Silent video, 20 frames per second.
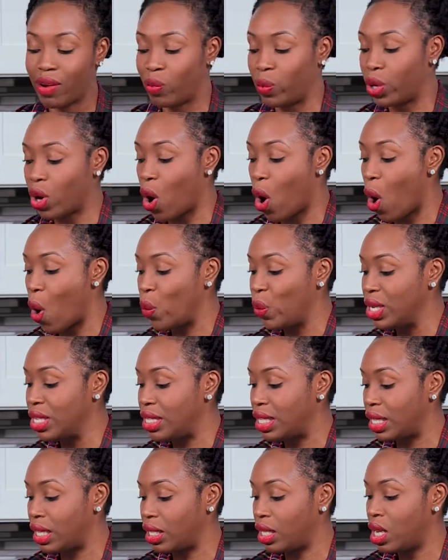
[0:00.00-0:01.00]
of what all we
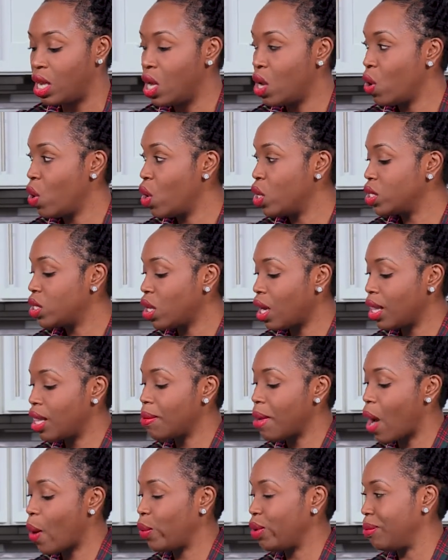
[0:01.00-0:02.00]
did. Tell
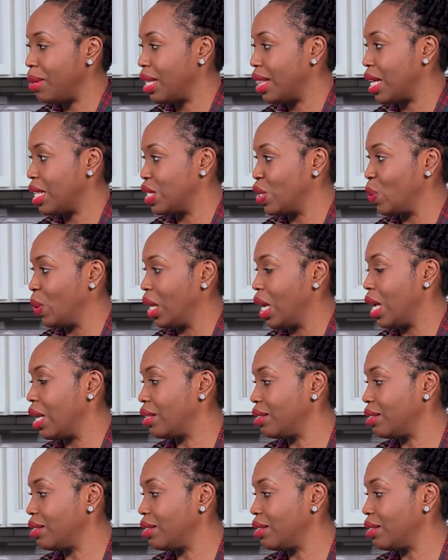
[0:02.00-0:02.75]
them how we made that dough again.